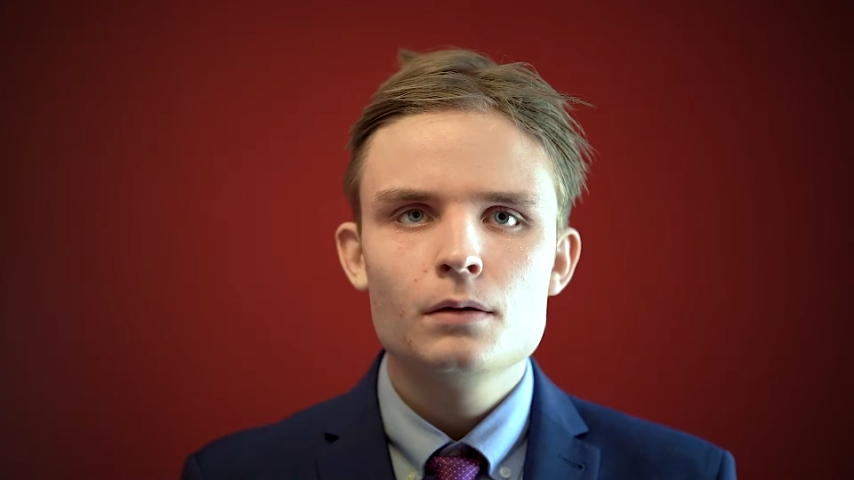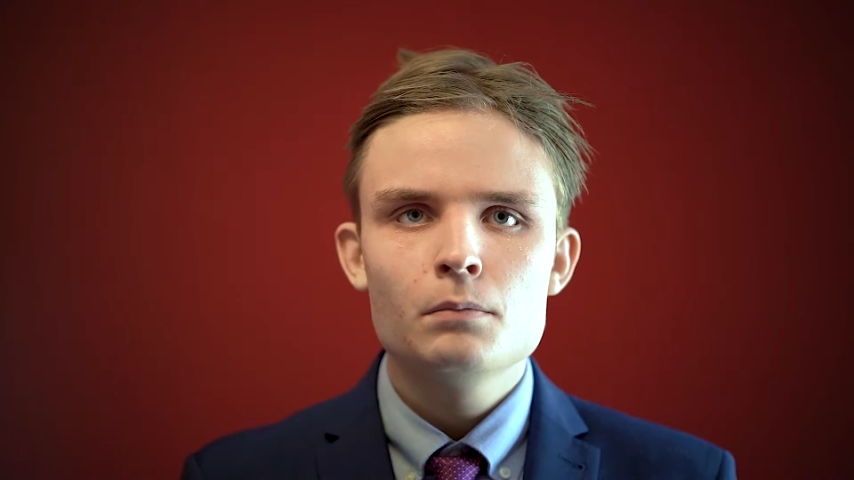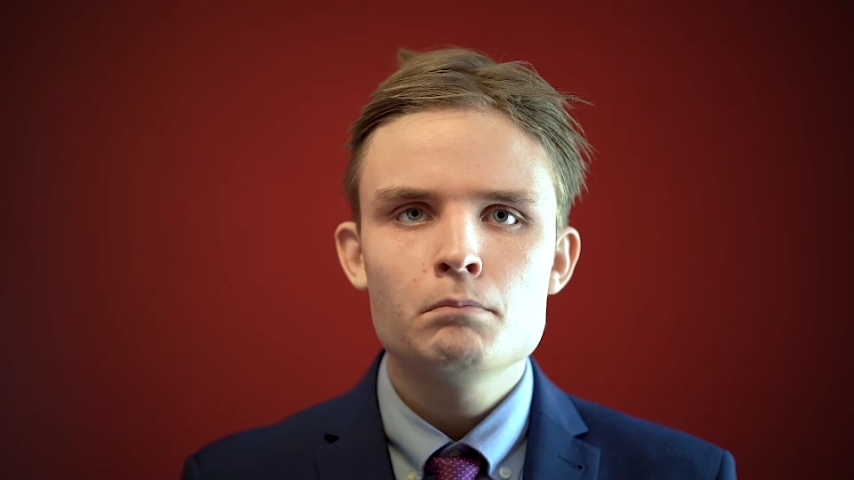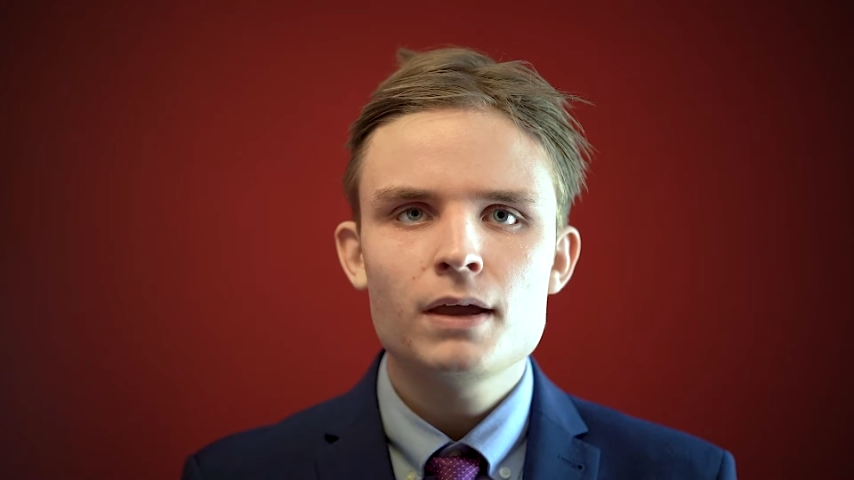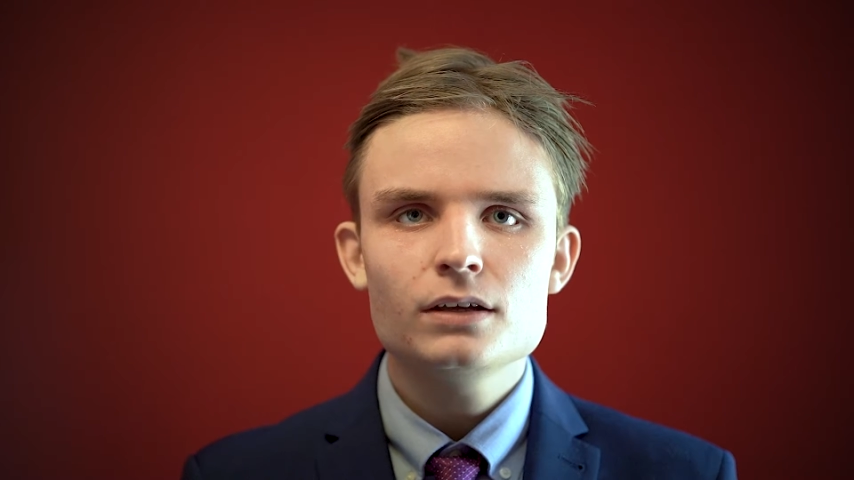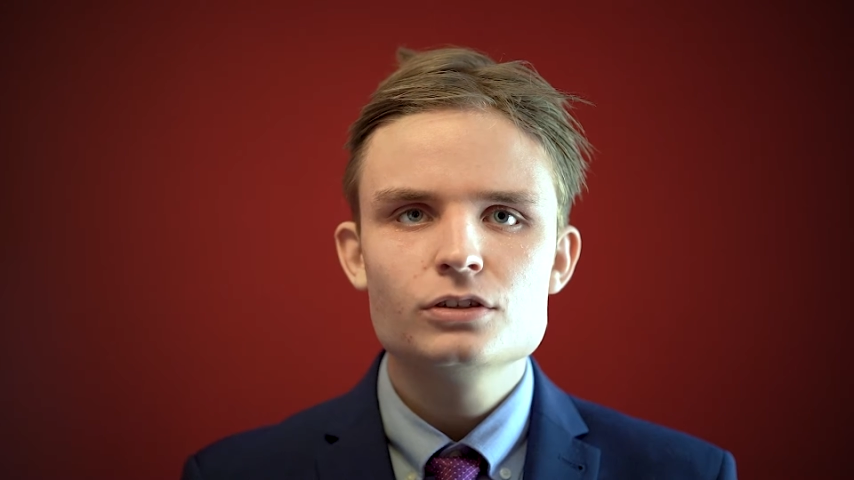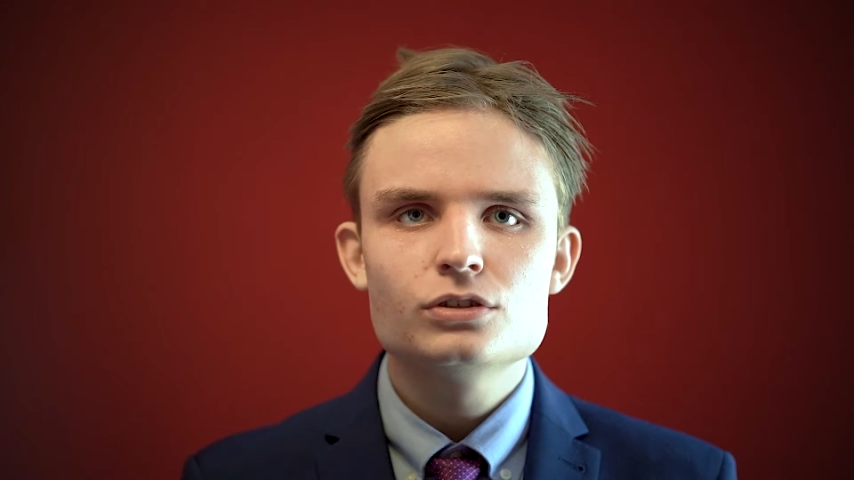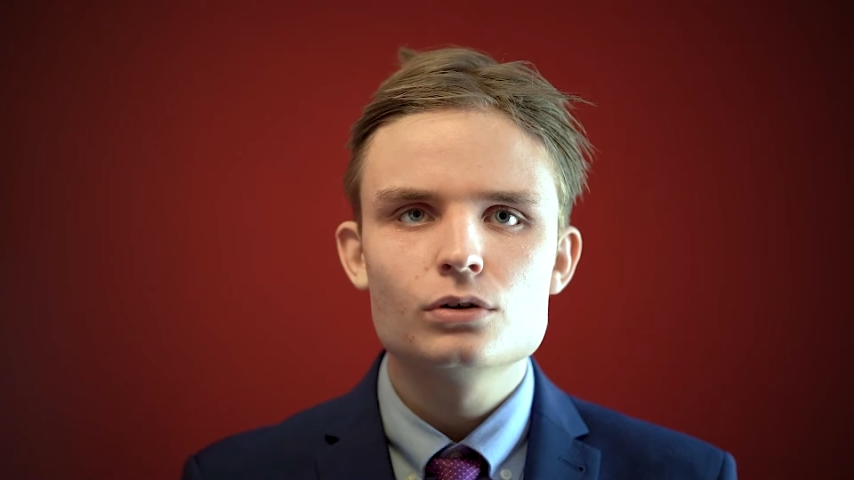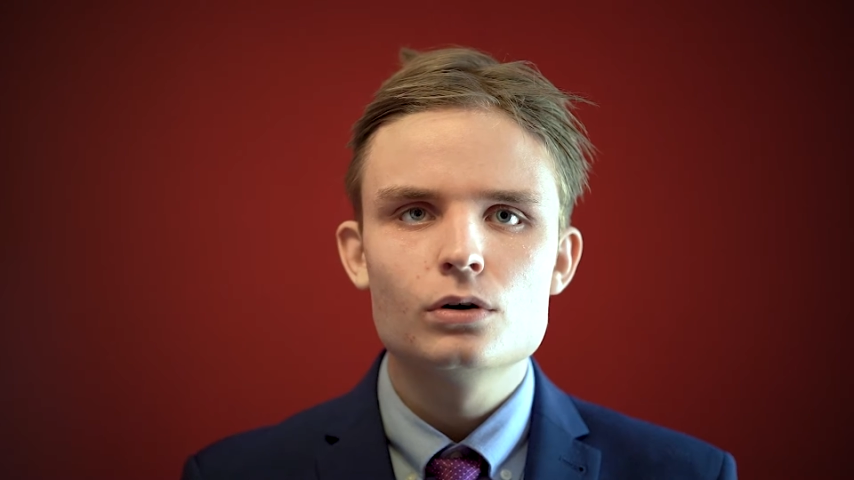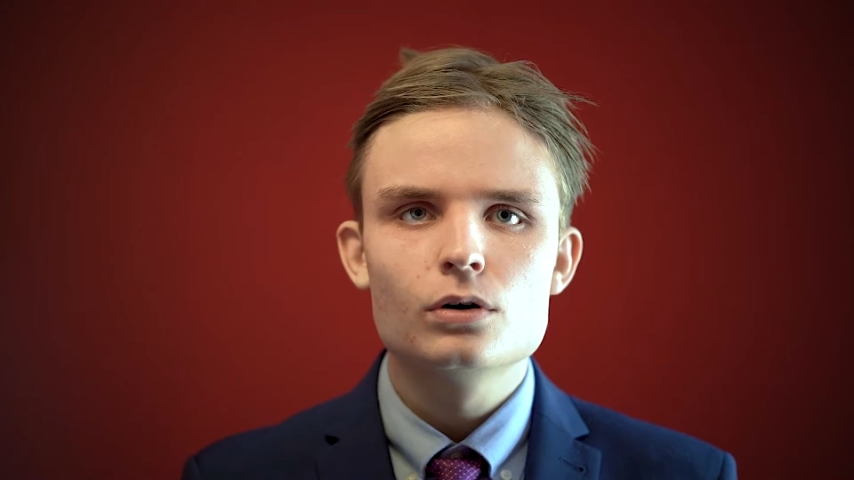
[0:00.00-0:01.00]
make
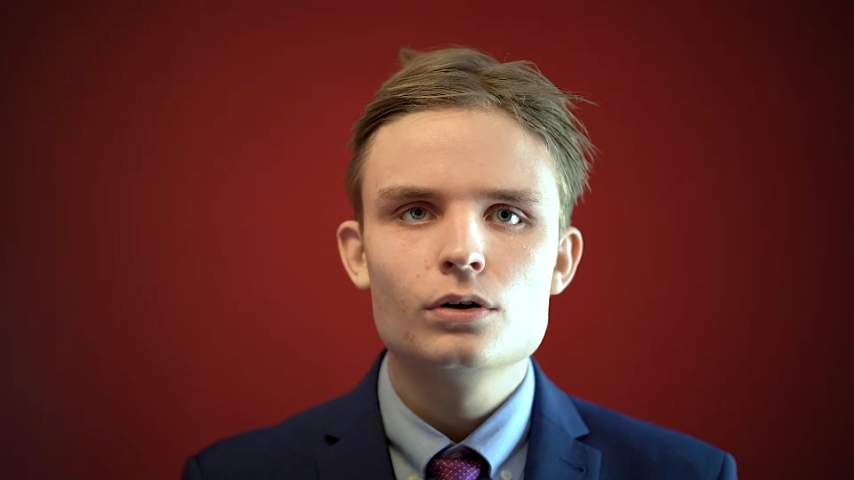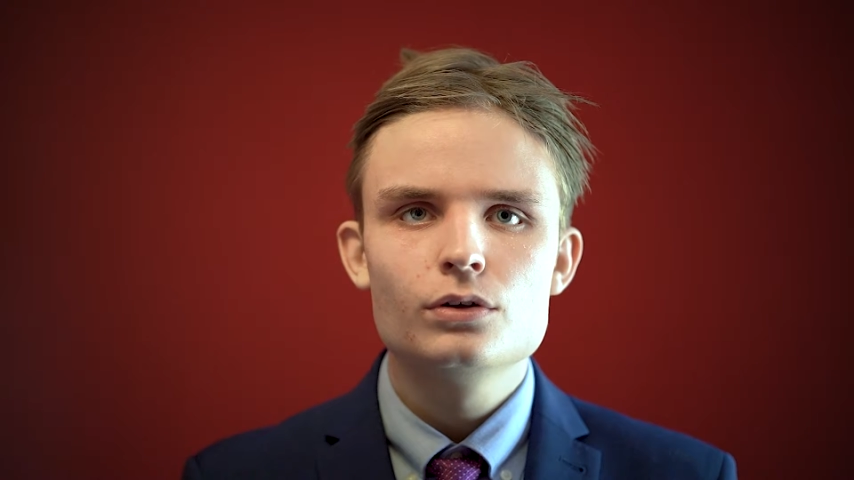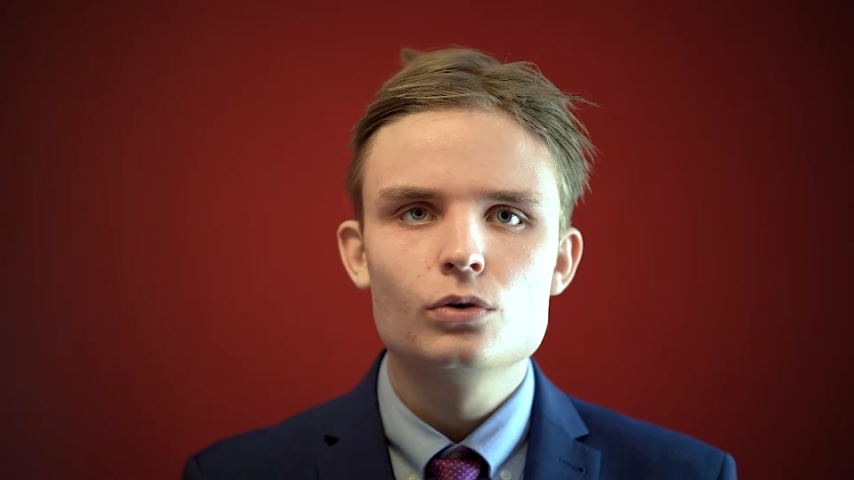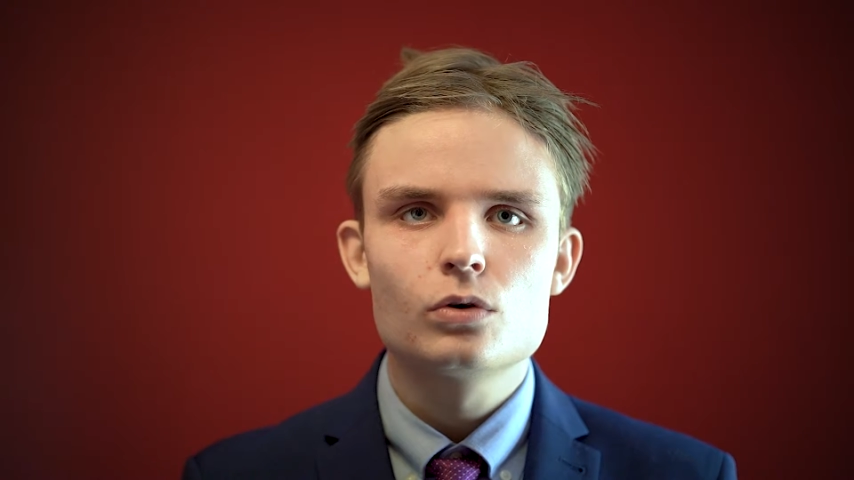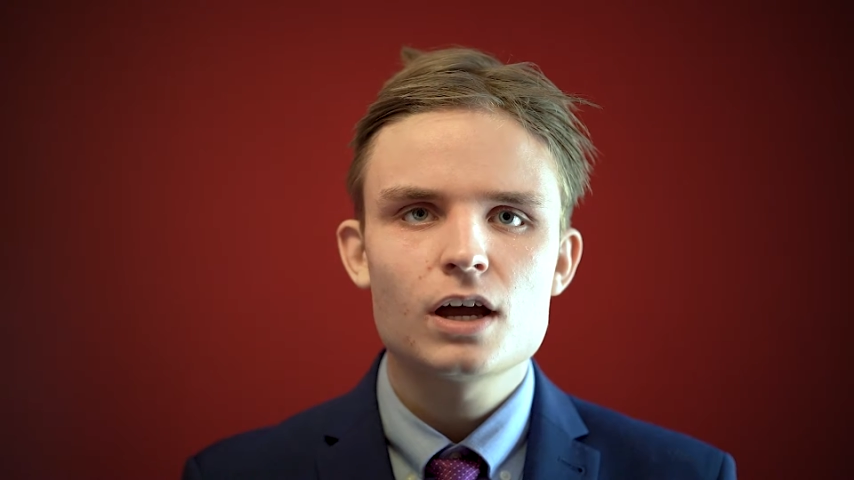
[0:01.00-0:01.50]
sure your